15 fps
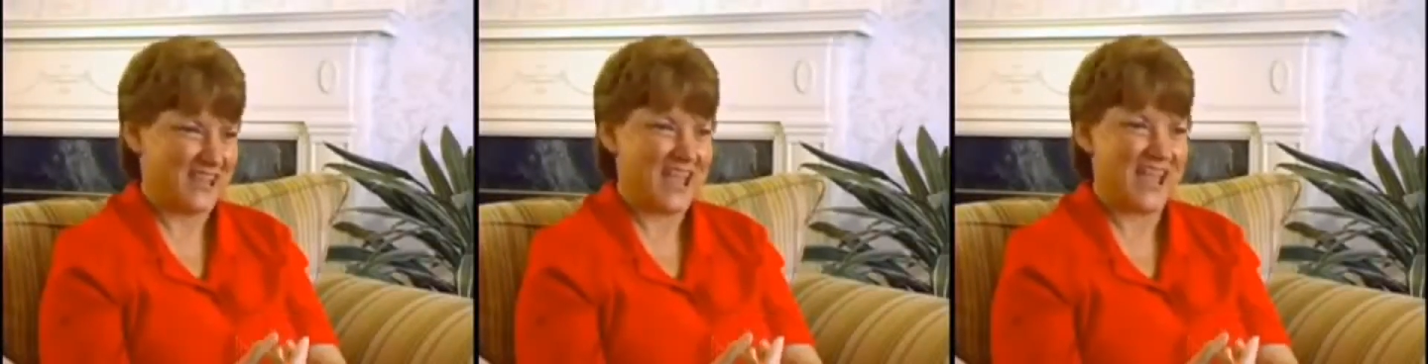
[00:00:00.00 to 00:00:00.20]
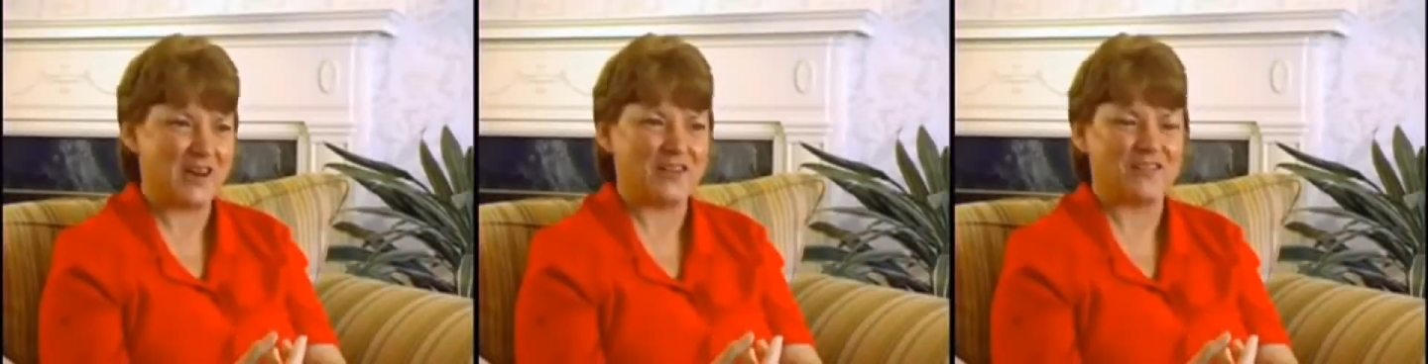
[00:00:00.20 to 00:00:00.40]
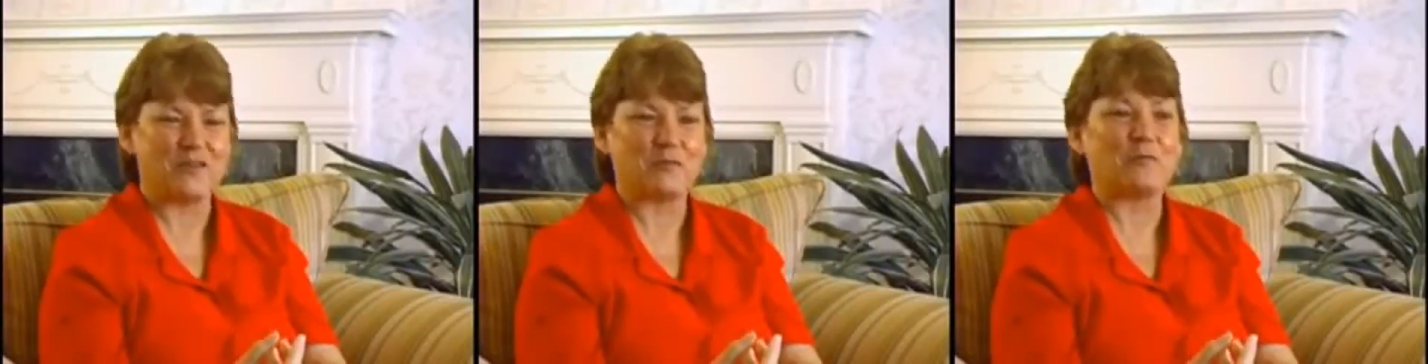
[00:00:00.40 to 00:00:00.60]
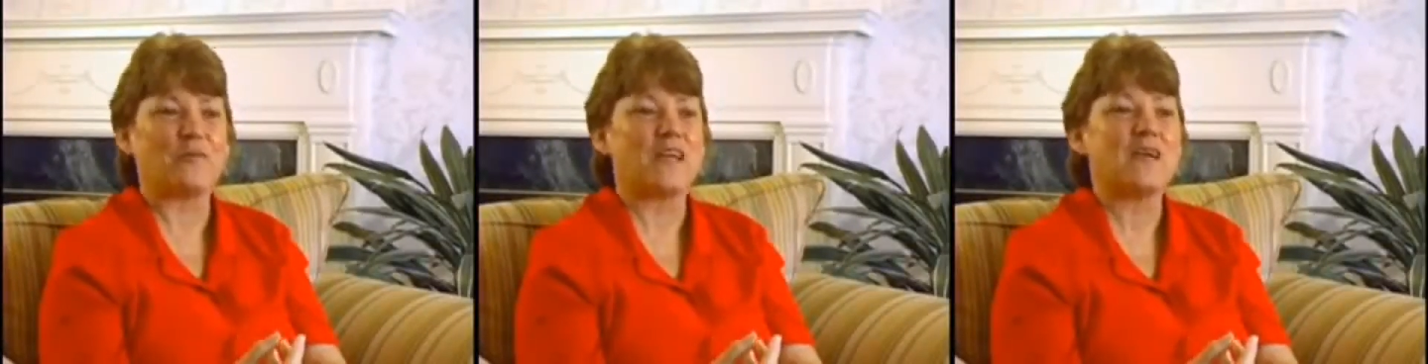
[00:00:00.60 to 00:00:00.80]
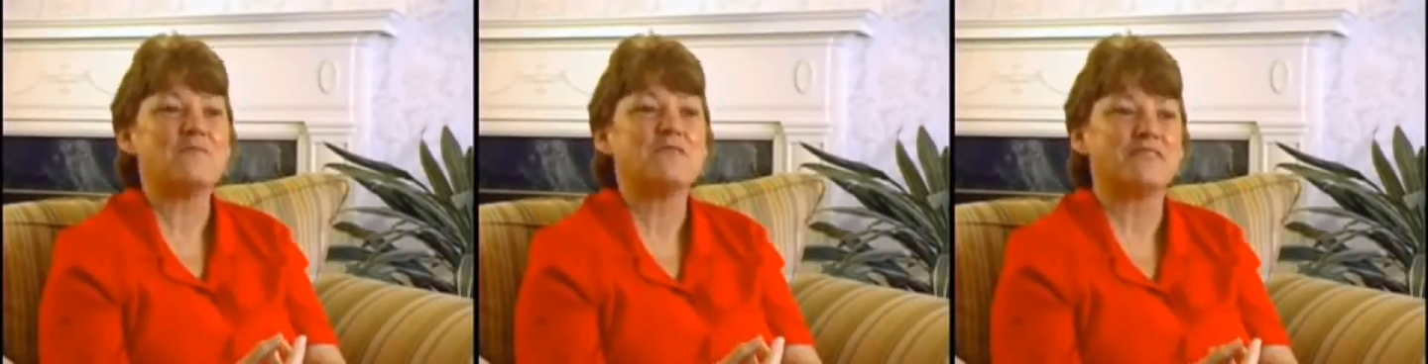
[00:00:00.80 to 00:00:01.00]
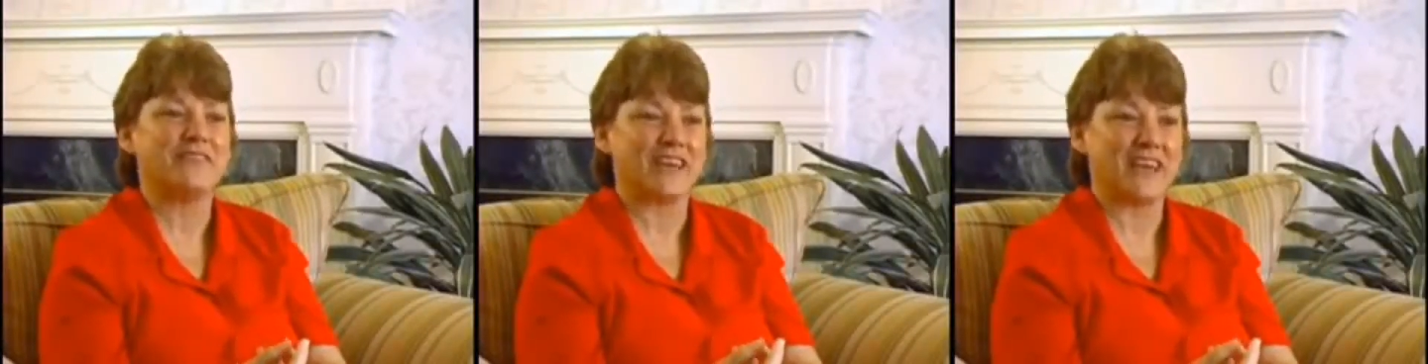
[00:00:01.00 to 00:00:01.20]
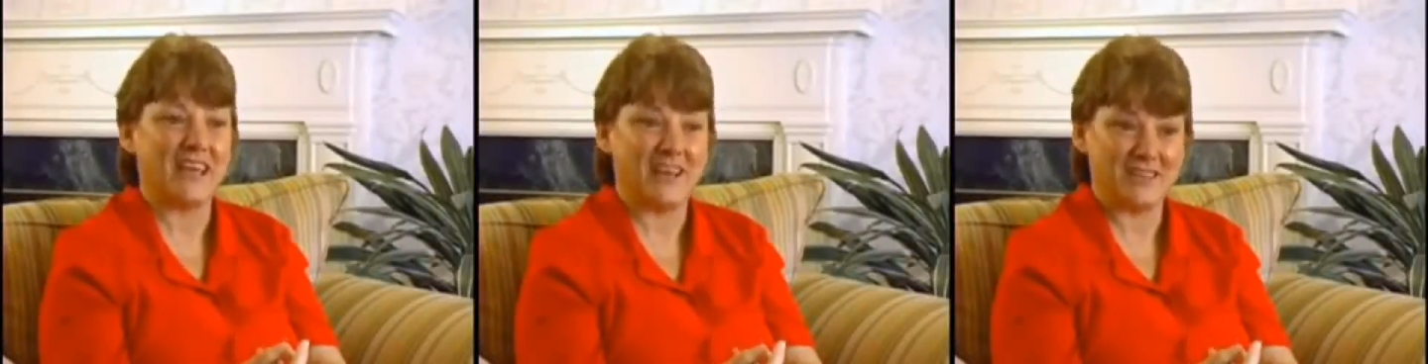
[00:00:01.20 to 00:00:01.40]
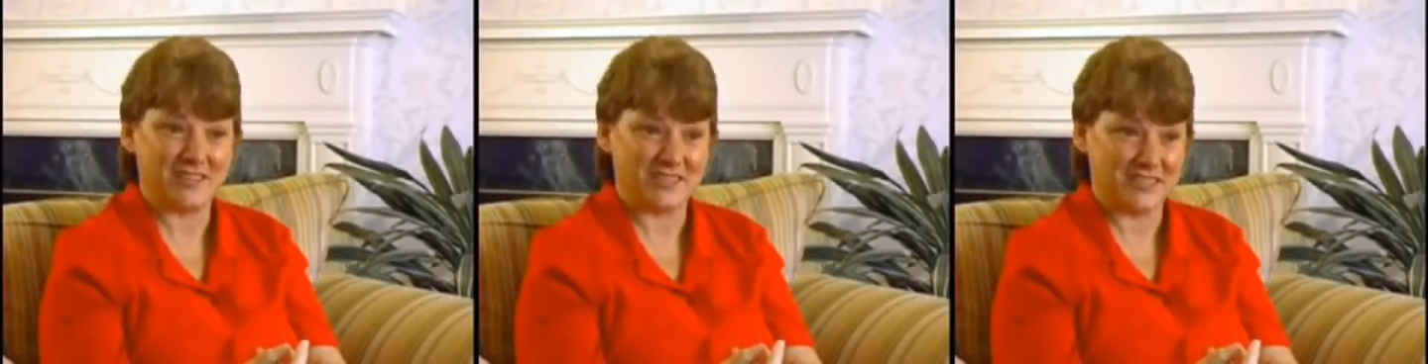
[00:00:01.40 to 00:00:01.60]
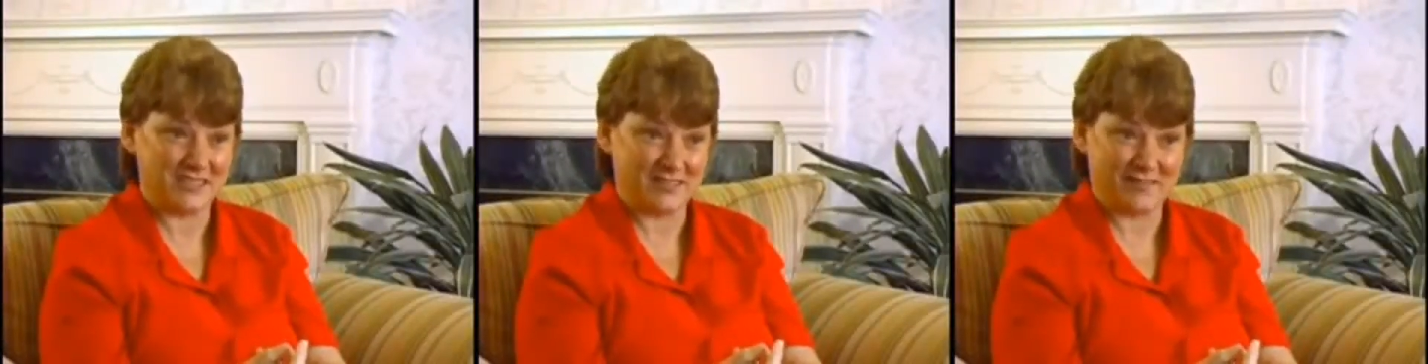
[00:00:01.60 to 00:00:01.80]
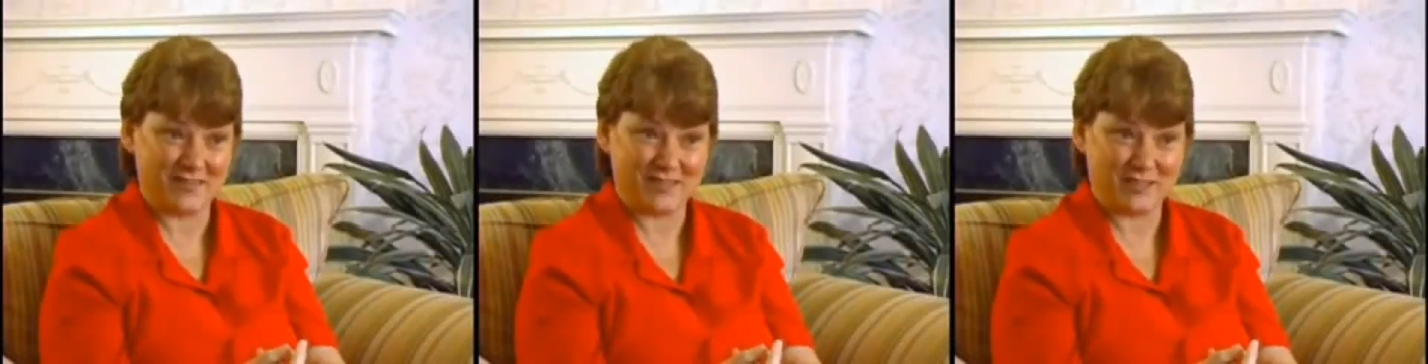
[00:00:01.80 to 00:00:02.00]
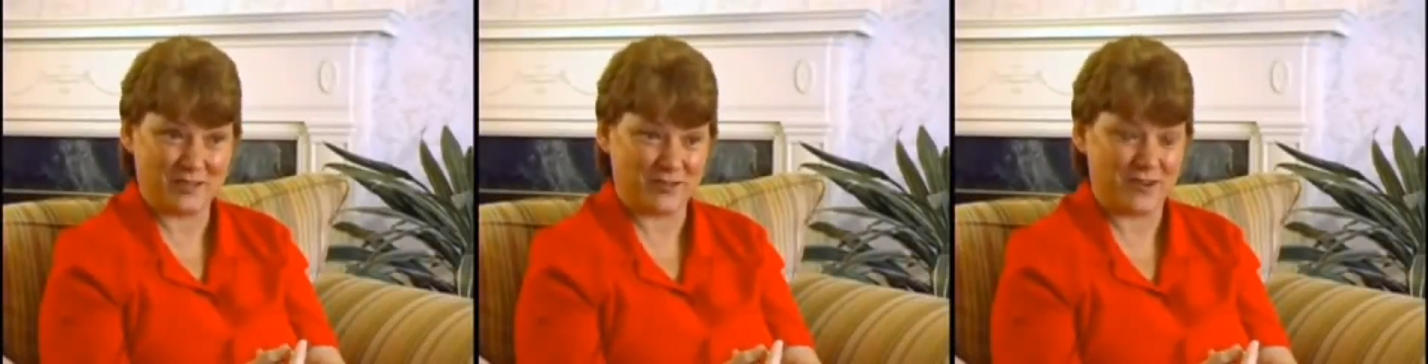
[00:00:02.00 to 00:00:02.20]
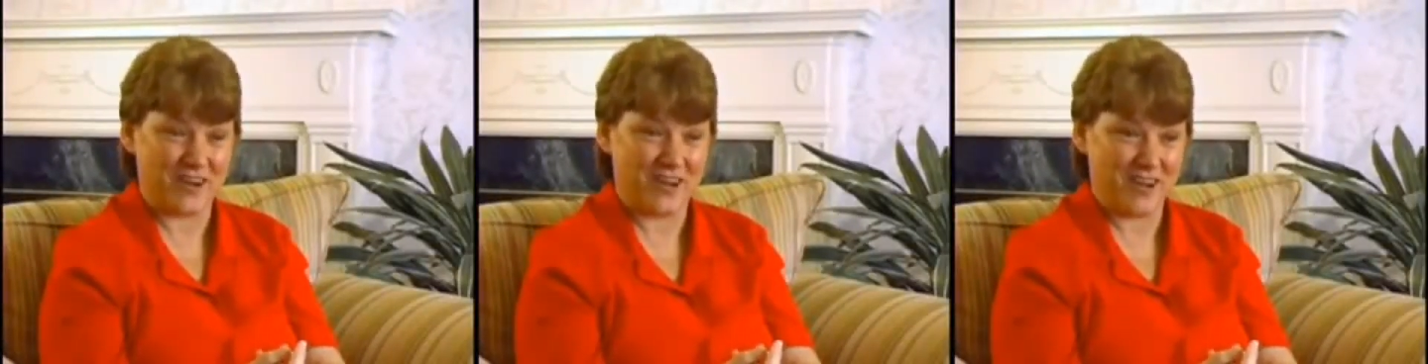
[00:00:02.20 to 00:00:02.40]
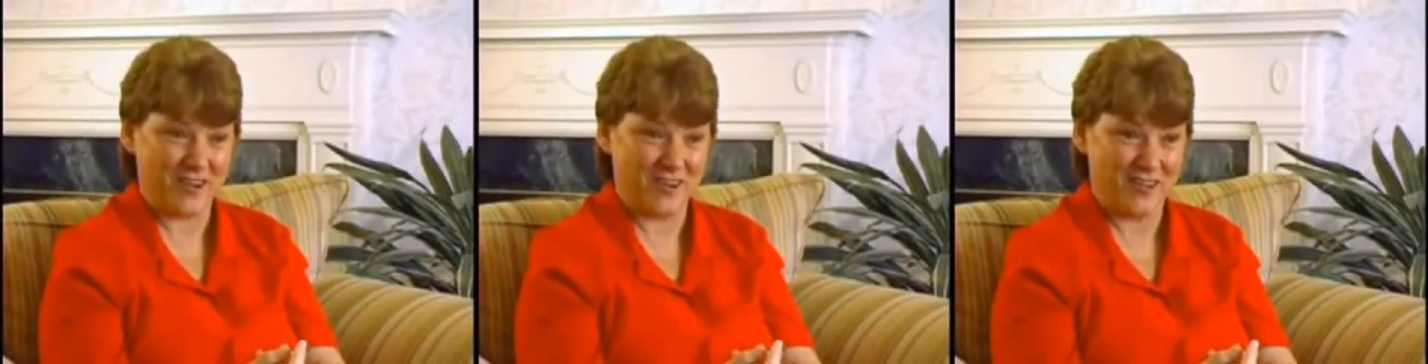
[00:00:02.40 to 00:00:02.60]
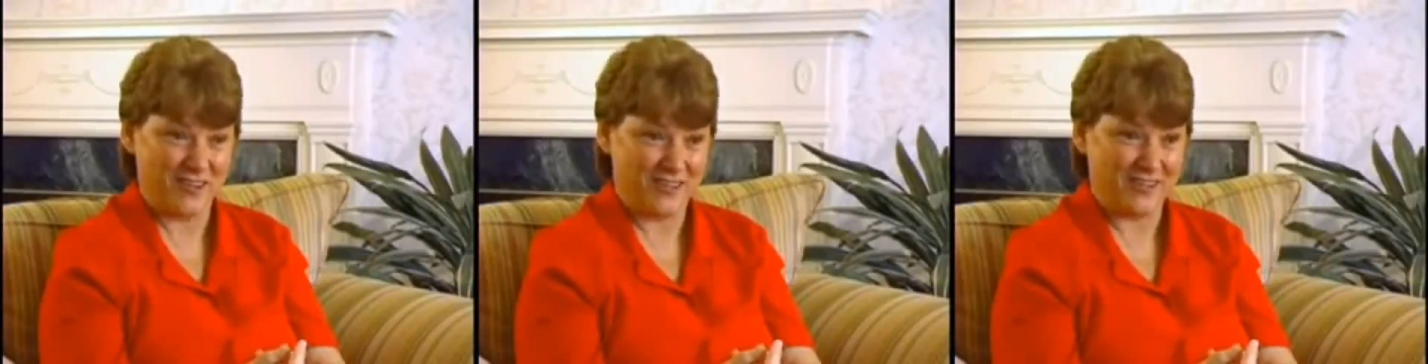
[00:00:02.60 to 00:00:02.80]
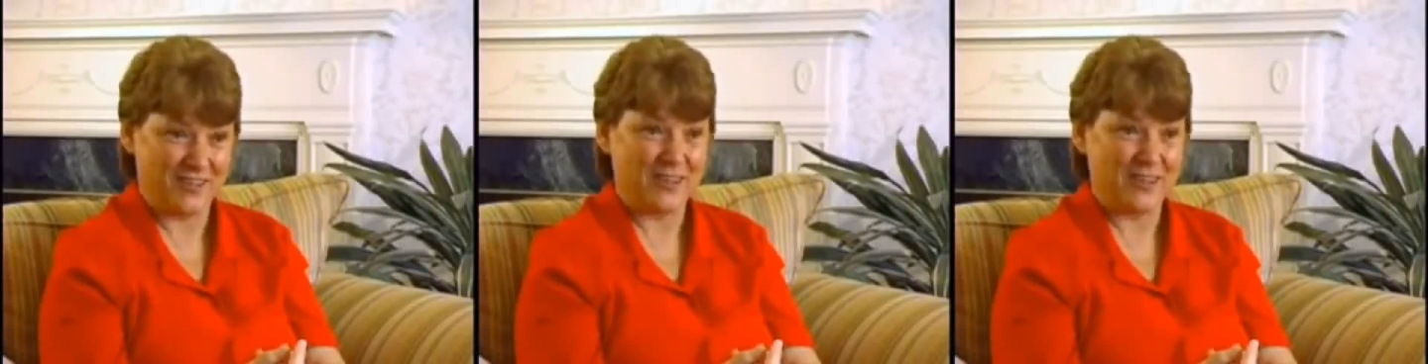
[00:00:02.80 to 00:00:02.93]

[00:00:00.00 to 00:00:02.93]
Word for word: And the ramifications of this trial